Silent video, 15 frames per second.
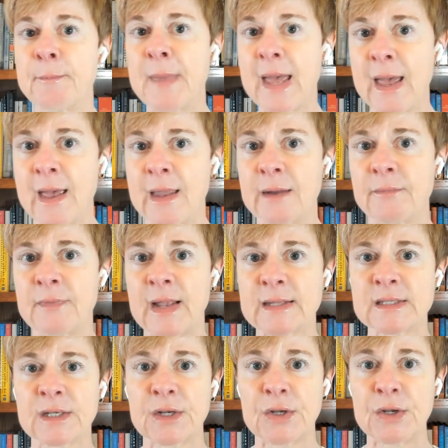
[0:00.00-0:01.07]
men
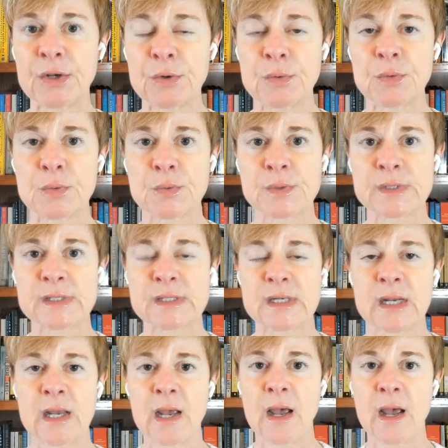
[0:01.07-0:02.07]
that's accused